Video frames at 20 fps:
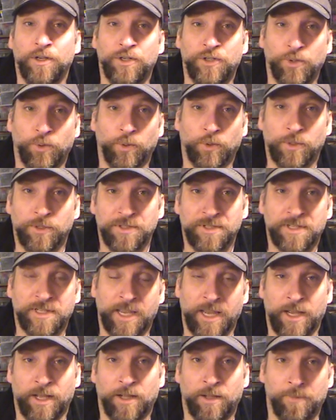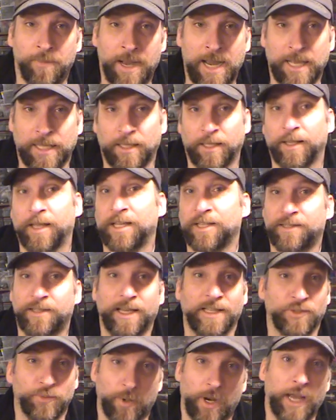dual scale modeling.
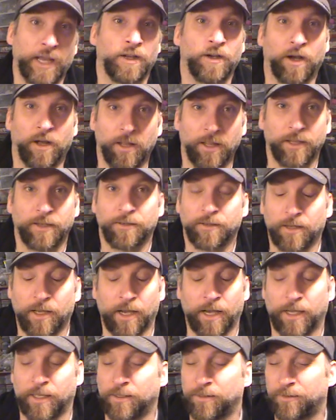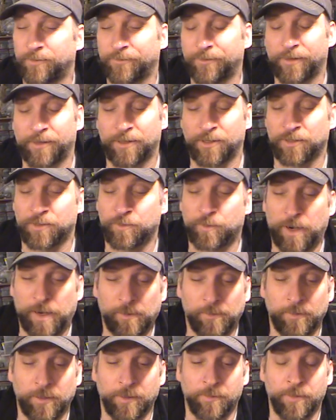That's what I call it. There's
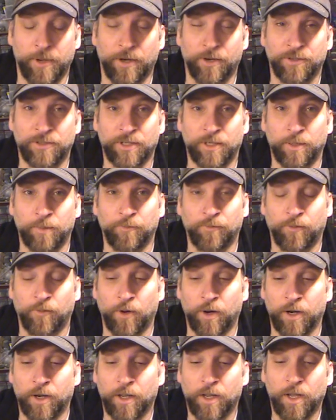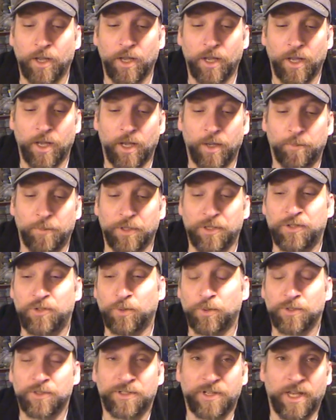probably a better term for it, but
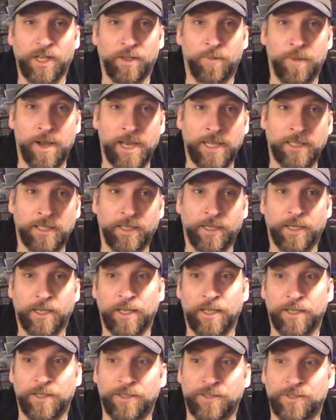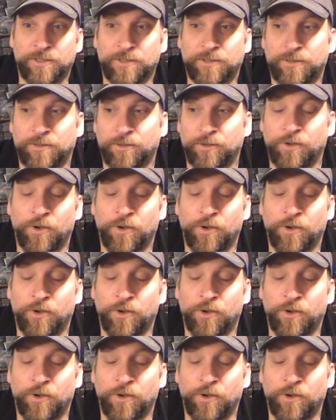dual scale modeling is